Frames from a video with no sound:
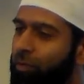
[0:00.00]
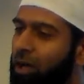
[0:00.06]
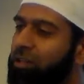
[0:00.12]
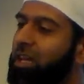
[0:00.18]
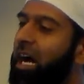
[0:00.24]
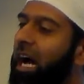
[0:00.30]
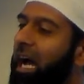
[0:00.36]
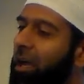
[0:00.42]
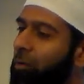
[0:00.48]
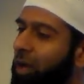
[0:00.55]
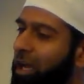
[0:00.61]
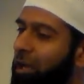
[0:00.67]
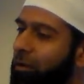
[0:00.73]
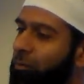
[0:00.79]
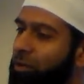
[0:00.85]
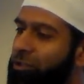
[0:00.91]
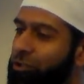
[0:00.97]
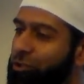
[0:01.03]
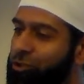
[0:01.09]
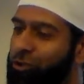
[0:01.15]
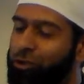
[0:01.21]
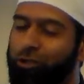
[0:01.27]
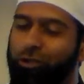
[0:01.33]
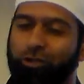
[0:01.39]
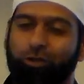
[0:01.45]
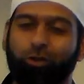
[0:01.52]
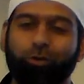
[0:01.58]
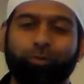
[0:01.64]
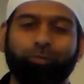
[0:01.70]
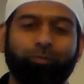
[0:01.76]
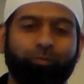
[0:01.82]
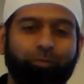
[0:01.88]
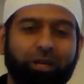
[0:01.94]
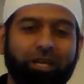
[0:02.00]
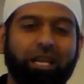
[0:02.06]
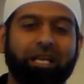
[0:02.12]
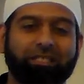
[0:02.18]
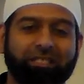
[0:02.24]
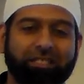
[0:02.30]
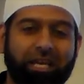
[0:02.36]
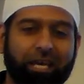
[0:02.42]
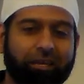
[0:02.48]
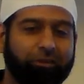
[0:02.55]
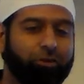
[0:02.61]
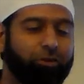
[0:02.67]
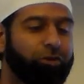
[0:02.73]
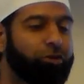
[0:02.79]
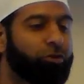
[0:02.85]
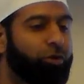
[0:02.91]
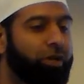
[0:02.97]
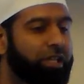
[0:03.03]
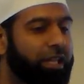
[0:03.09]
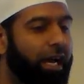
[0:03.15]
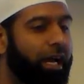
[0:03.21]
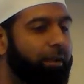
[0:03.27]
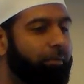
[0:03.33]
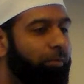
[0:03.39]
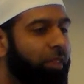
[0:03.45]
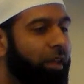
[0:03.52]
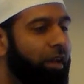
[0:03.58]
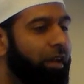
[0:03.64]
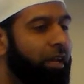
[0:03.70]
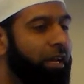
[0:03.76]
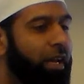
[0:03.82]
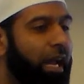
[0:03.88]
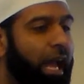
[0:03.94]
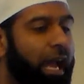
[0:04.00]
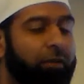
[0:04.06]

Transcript: on the highway, which you shouldn't do, but let's say you're doing that.